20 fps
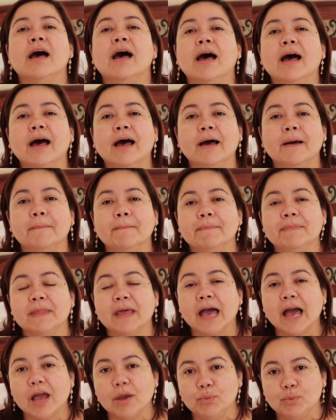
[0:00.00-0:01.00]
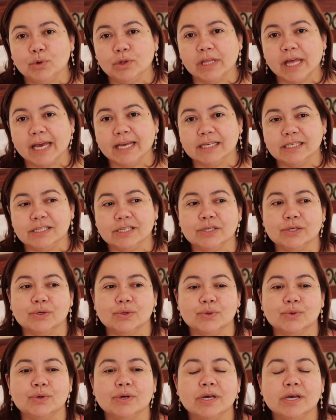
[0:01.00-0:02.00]
Um, I would like
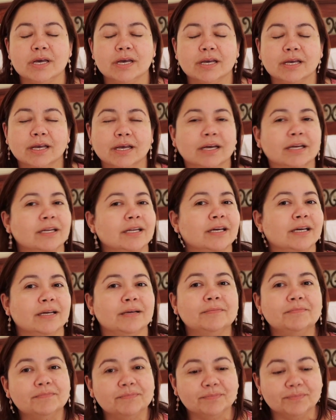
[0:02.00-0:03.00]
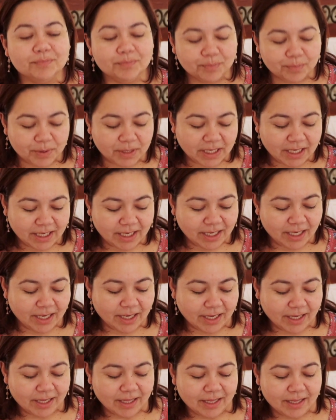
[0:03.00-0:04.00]
to kind of
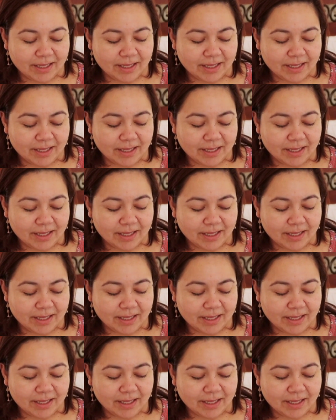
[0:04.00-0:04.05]
be